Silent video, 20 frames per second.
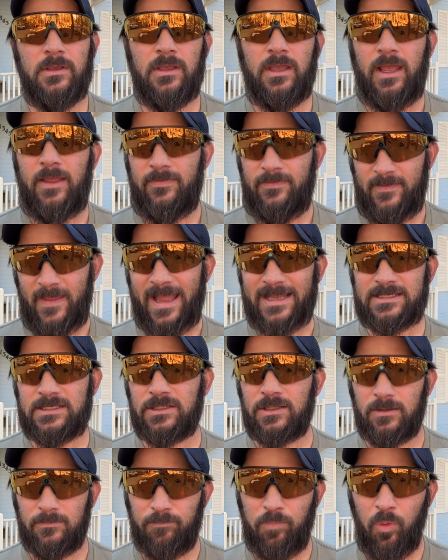And that's
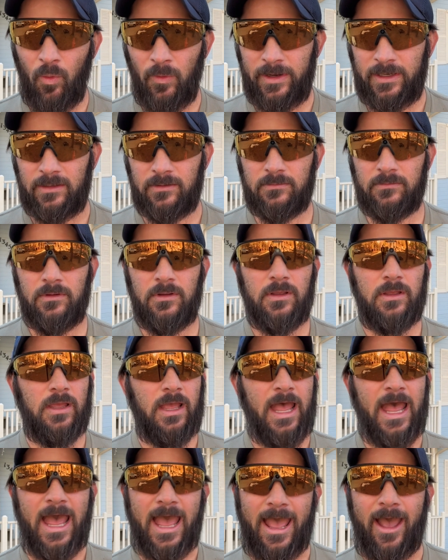the point.
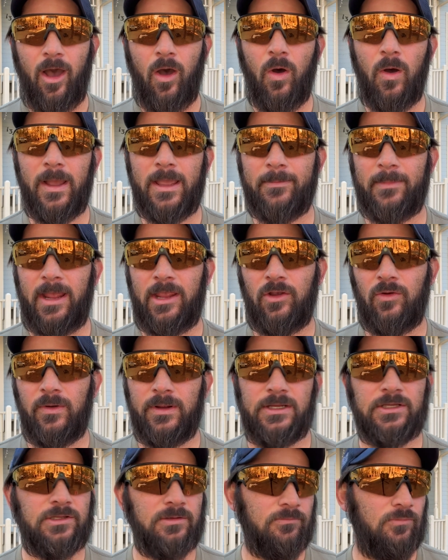How am I
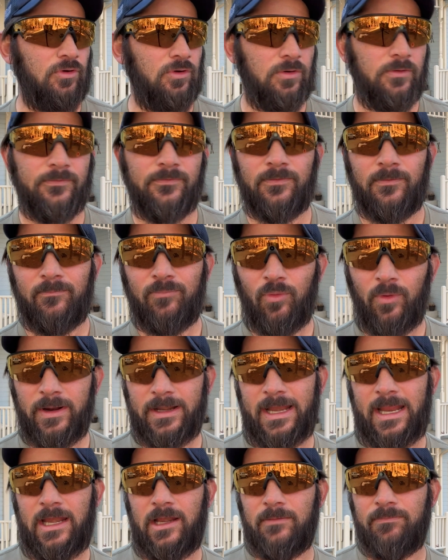going to move from point
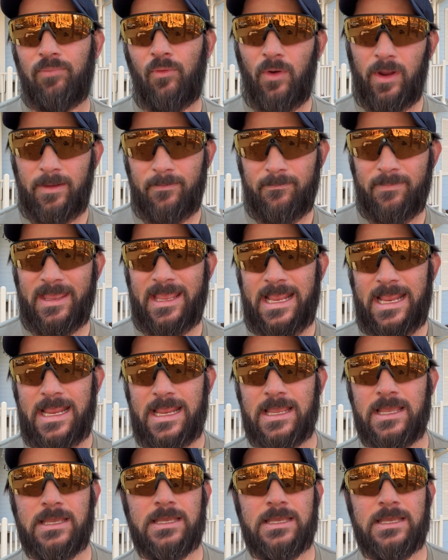A to point B